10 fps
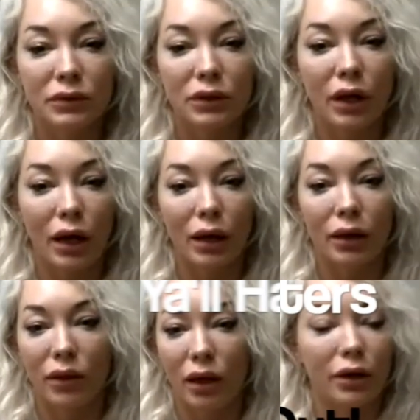
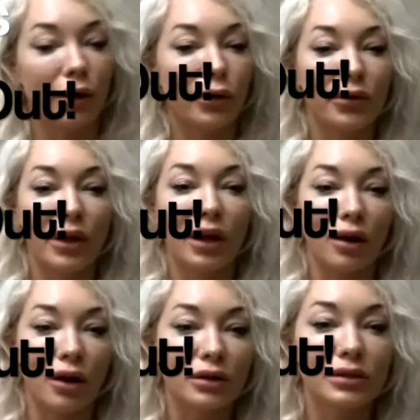I, they know who they
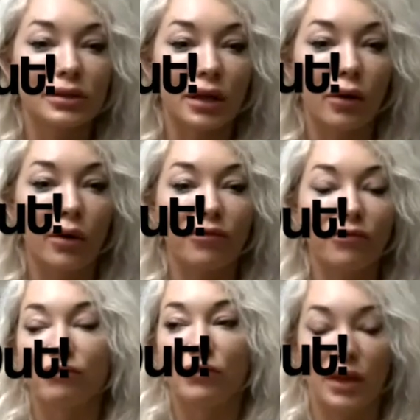are. So if
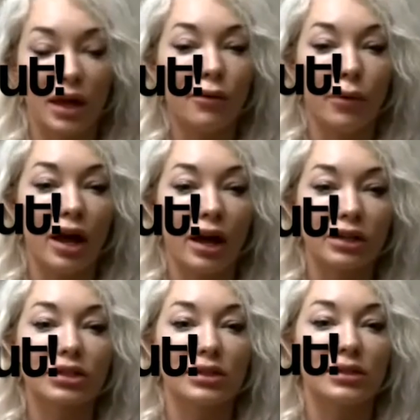they want to
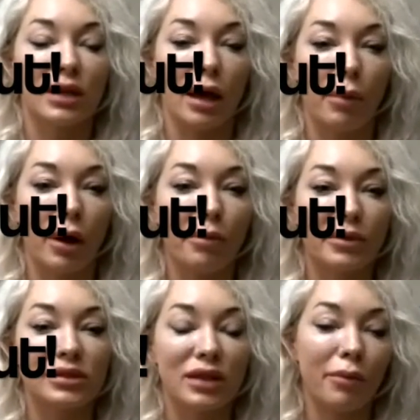actually step up
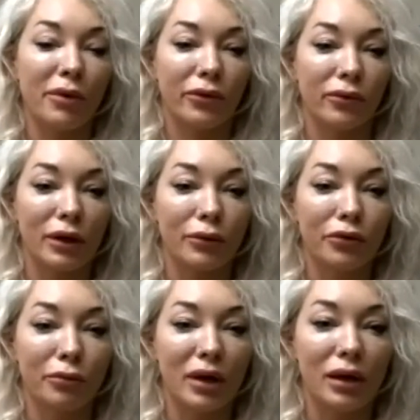and step in the ring
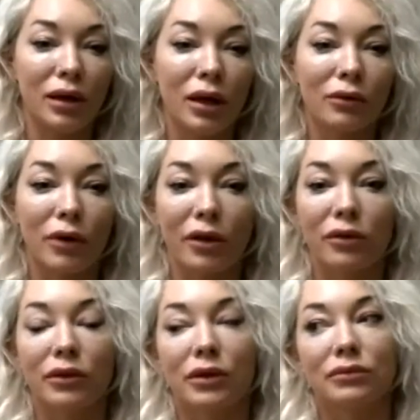with me rather
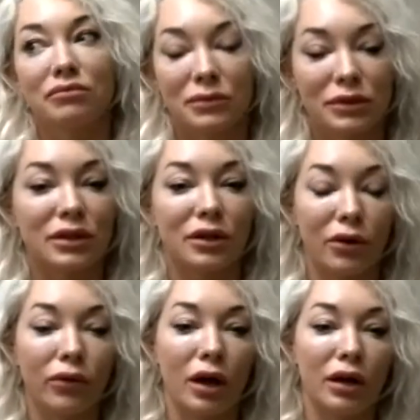than sit
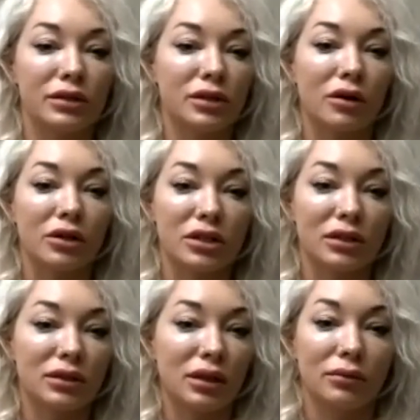online and talk
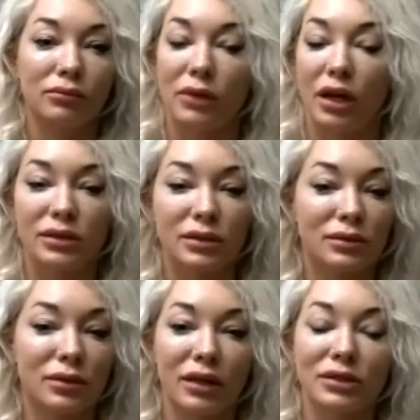shit, then
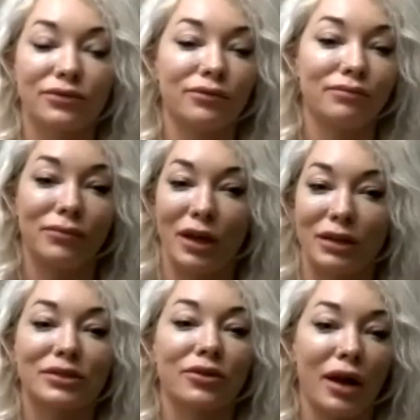that's that's
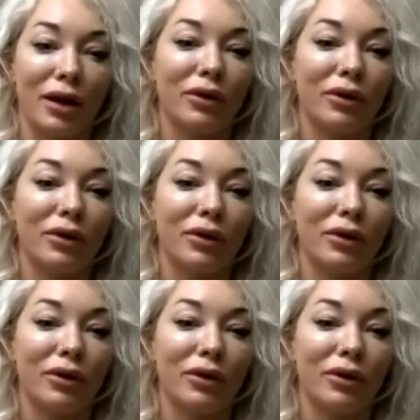that's great.